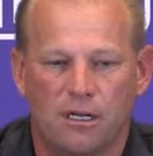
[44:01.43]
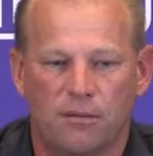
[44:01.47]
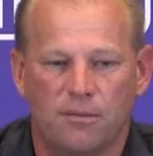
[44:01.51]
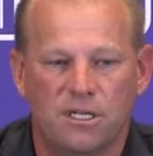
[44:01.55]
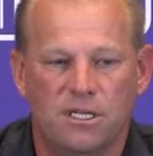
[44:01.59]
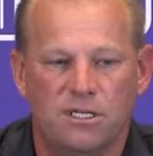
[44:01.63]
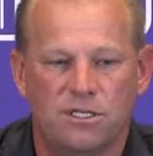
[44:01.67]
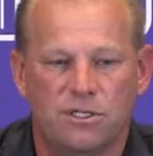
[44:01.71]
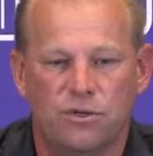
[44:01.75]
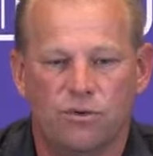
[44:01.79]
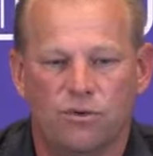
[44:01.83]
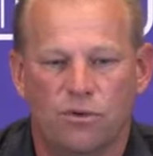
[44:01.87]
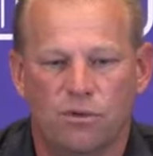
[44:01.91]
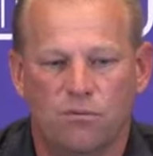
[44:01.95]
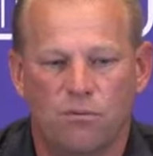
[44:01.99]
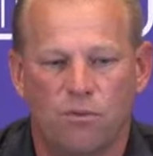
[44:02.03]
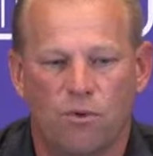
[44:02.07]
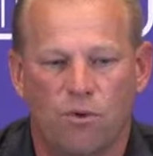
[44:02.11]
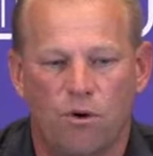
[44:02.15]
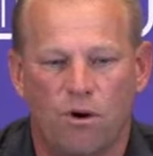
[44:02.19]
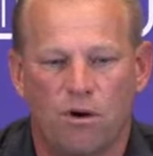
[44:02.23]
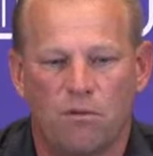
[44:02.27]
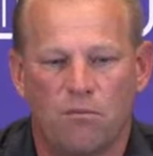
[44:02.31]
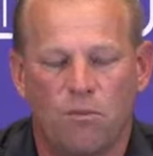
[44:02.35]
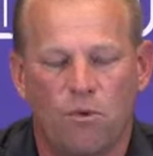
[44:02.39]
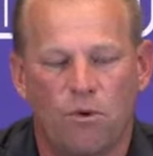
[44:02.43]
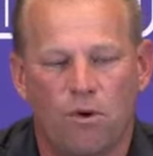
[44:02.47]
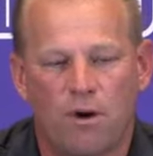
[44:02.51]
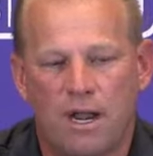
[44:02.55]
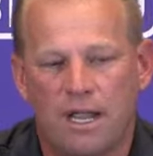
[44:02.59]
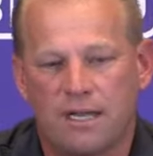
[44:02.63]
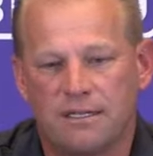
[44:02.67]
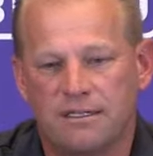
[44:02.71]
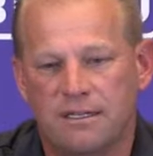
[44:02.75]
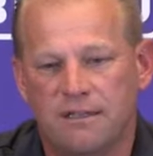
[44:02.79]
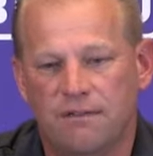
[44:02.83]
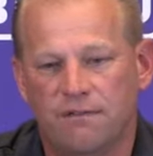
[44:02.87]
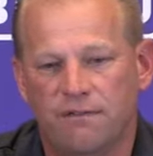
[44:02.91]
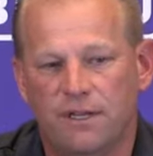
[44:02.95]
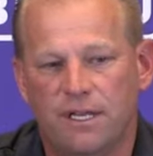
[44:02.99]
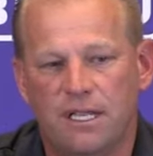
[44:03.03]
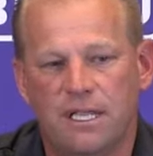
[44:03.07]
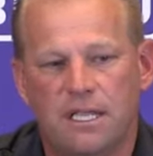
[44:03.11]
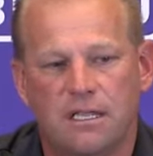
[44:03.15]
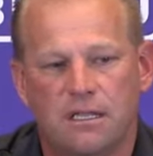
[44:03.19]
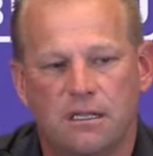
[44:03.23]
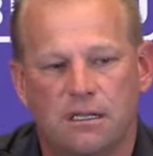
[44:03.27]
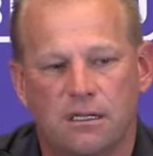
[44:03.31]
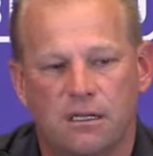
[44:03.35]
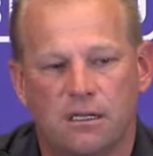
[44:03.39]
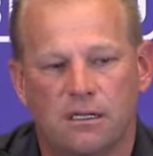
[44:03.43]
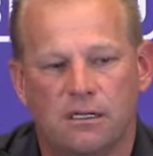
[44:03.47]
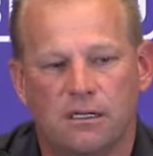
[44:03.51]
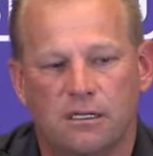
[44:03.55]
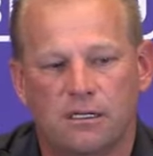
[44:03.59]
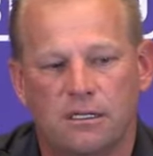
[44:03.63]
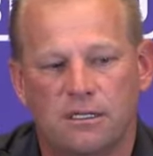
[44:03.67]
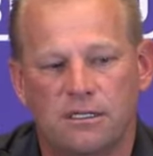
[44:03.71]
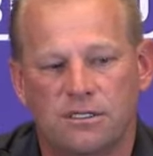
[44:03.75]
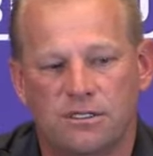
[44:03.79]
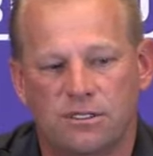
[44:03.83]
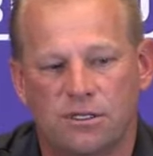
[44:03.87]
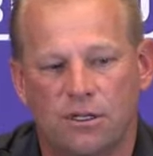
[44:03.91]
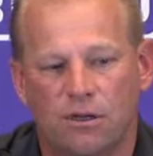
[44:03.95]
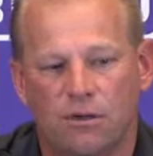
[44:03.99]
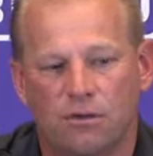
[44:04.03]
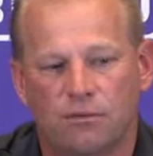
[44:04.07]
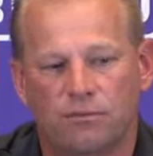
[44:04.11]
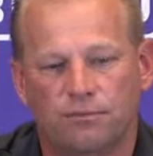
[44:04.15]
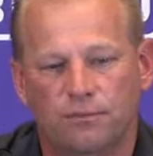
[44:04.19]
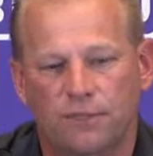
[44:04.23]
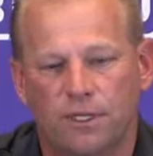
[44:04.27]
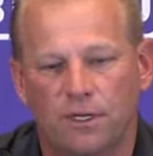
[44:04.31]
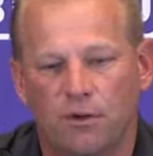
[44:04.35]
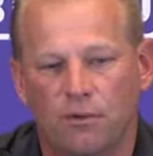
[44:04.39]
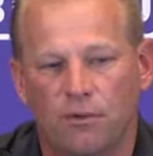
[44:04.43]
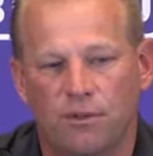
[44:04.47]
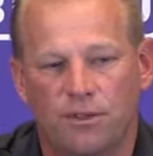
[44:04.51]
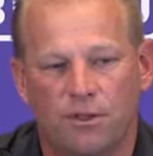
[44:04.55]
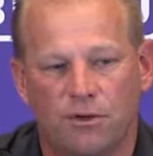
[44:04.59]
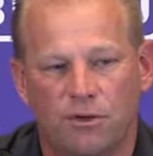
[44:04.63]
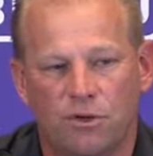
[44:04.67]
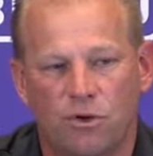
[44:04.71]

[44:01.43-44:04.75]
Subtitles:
he's doing more and more activity. And so, you know, with a